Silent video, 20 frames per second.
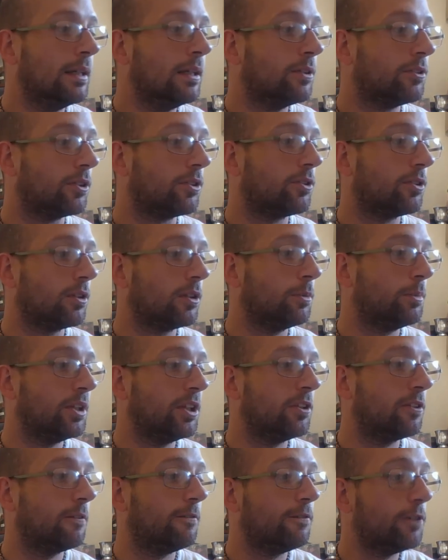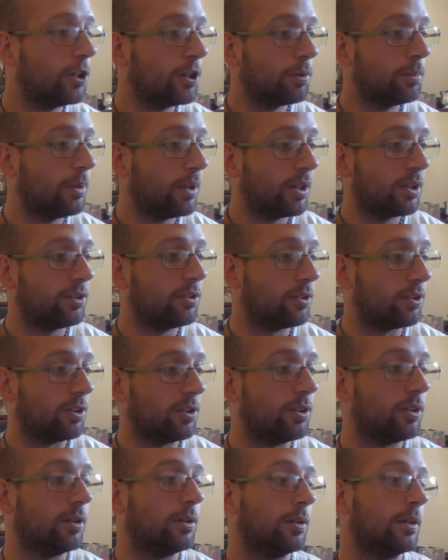So Solomon is the first person
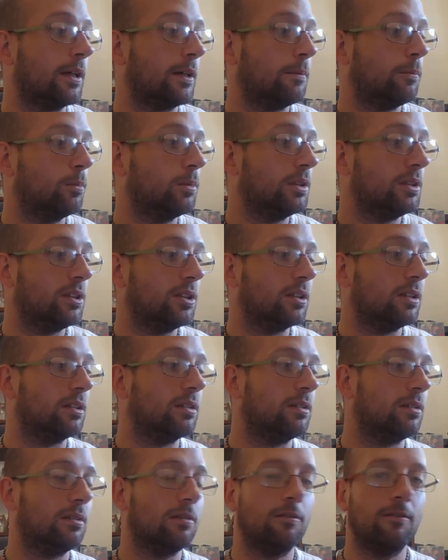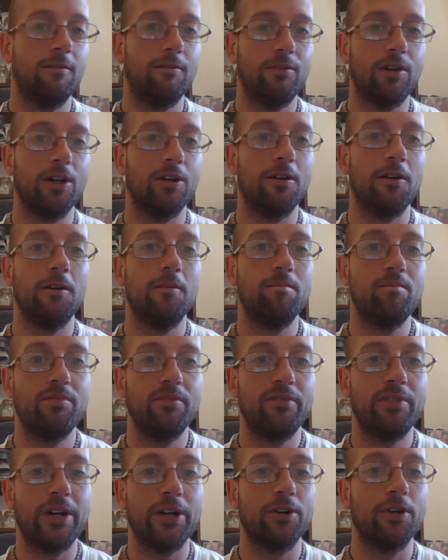to do that, which is very,
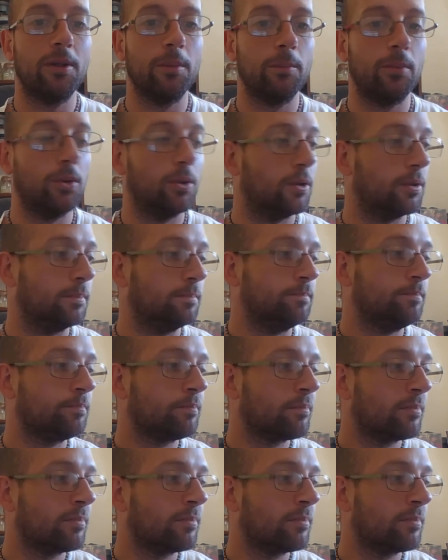very important.